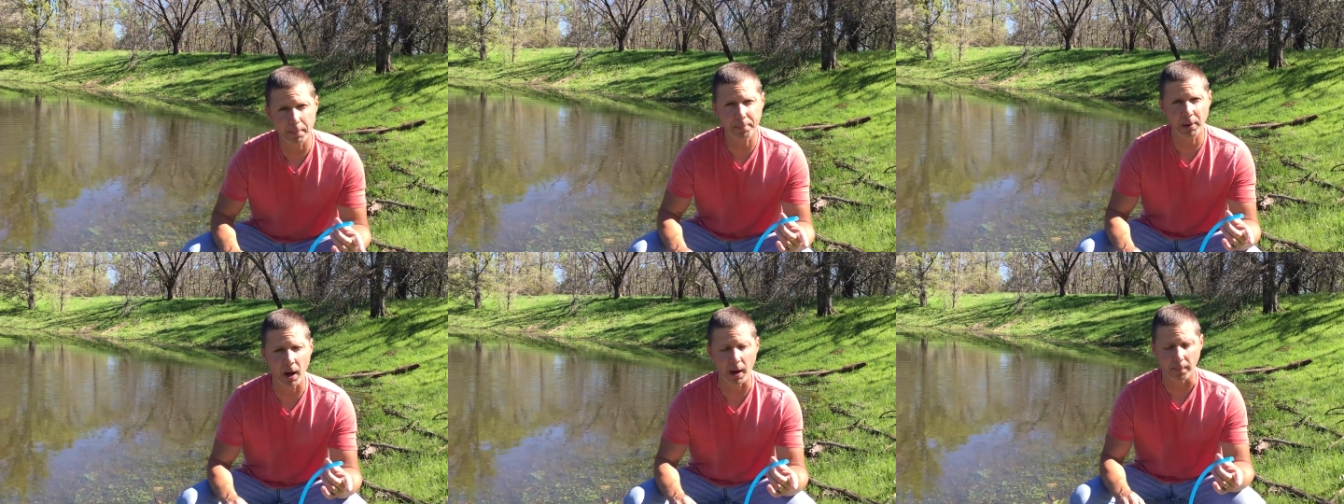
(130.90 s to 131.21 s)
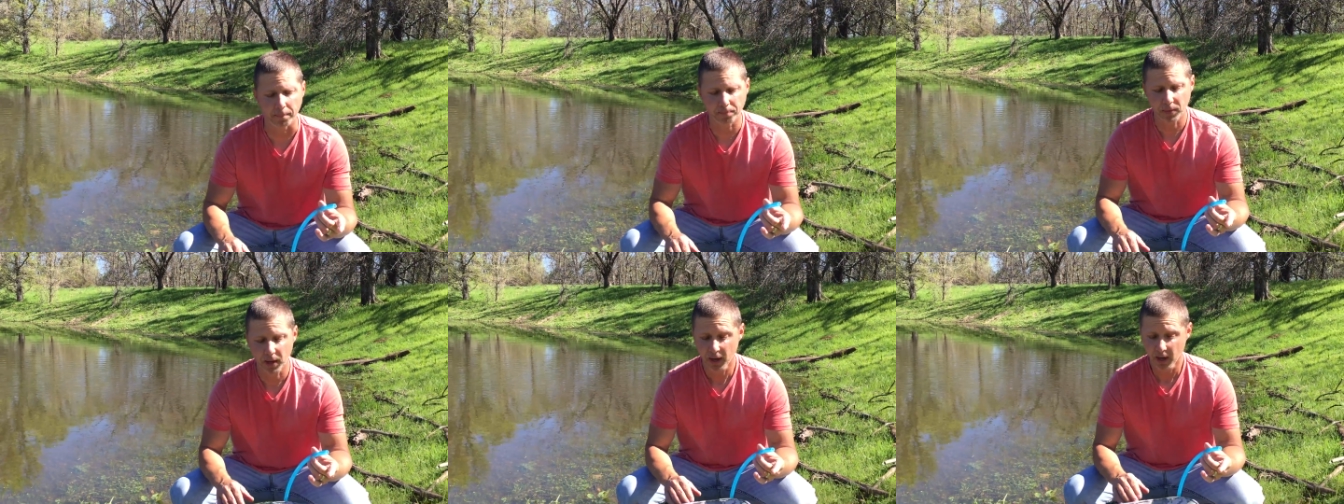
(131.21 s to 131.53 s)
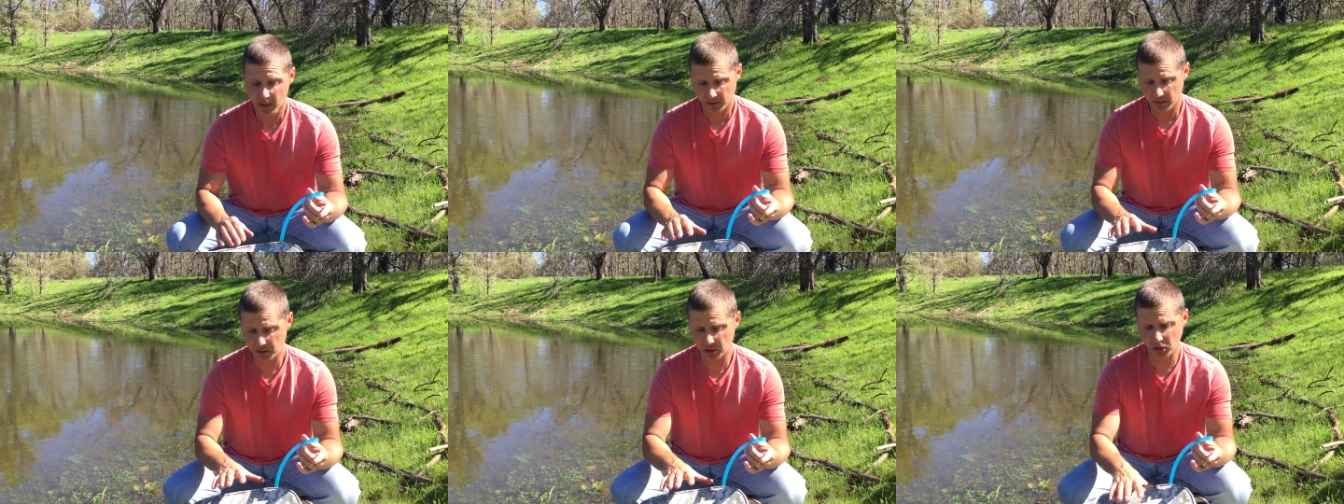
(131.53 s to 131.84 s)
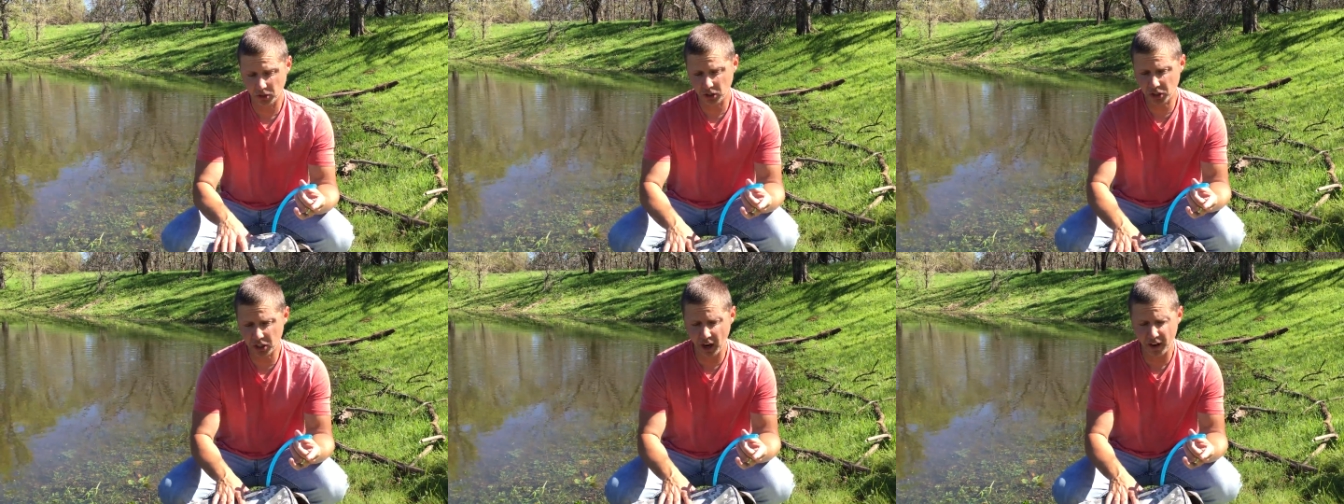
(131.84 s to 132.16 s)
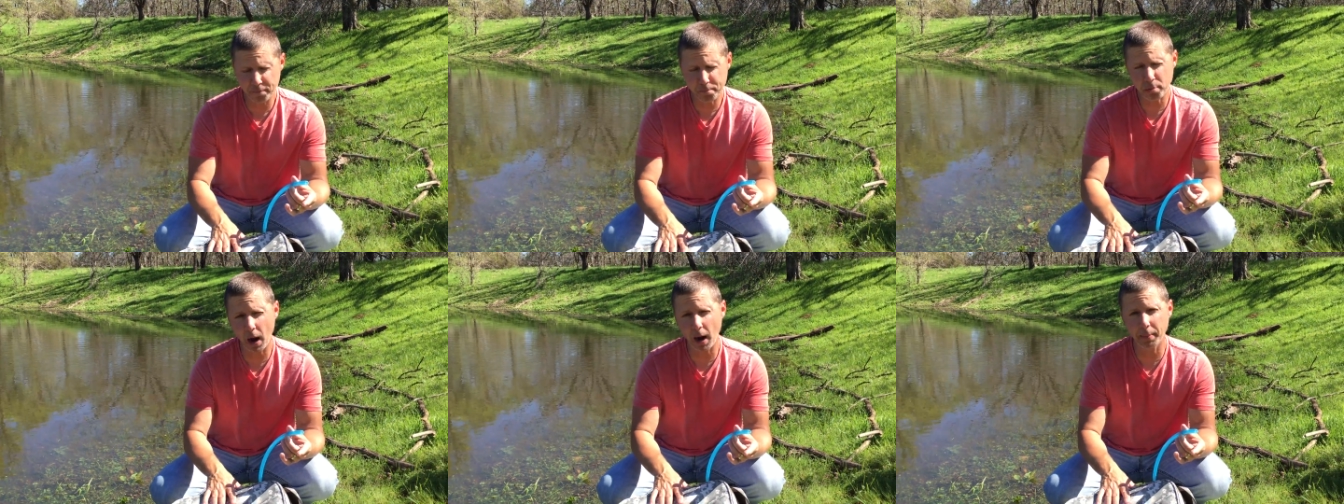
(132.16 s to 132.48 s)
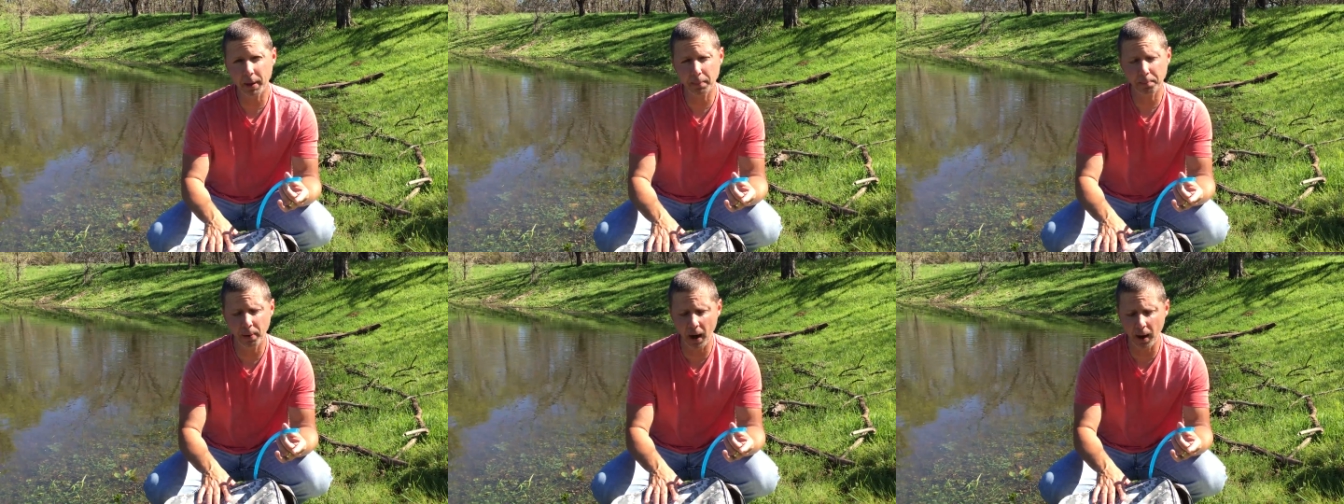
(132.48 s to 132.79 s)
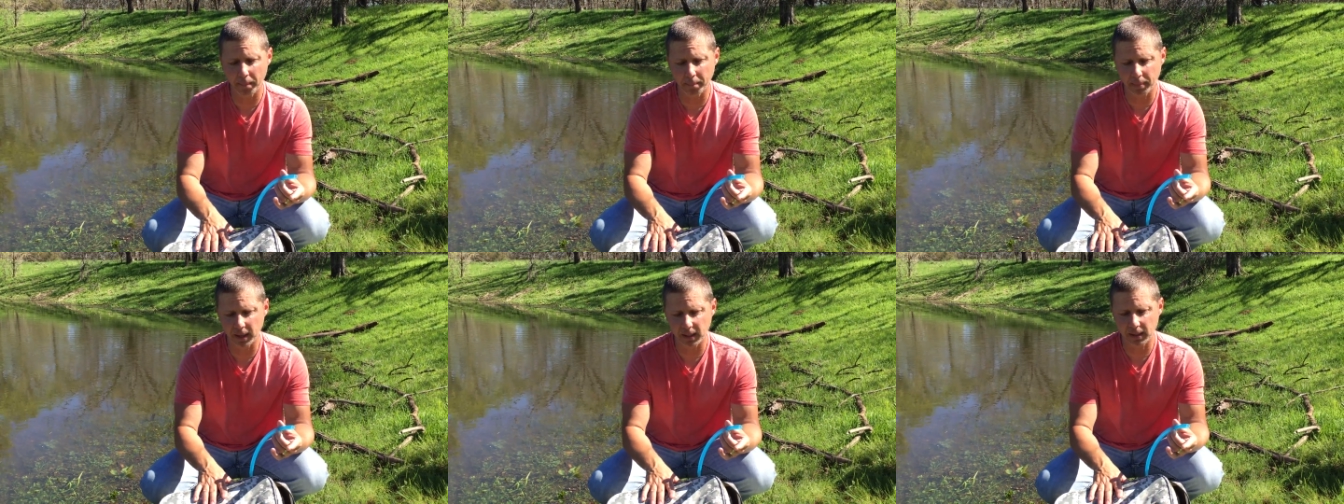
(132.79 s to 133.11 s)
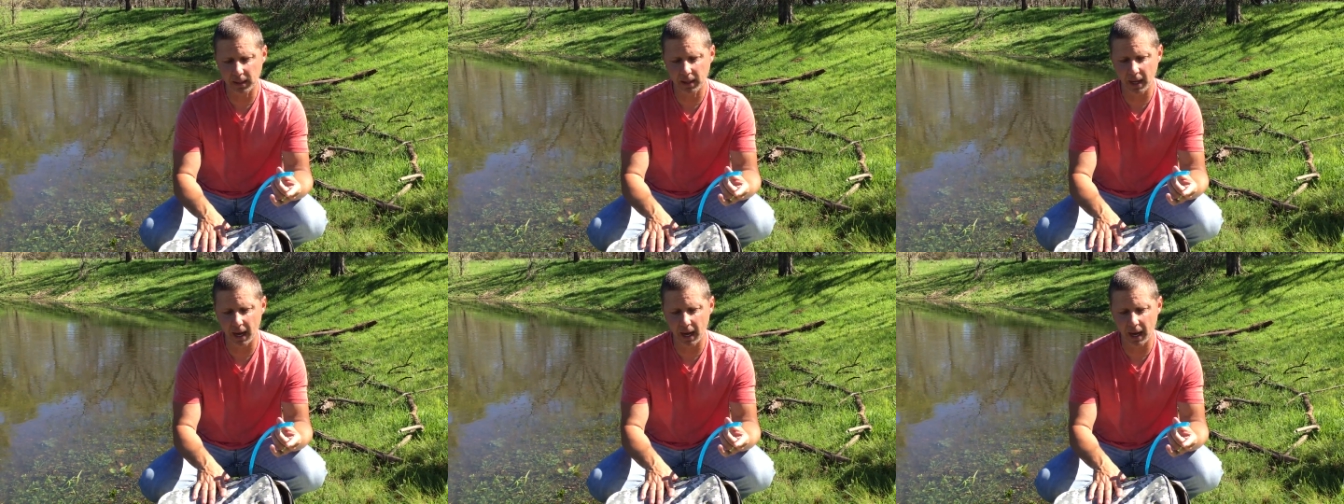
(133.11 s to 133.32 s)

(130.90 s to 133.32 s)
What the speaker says: the pump. This is a self-priming pump, but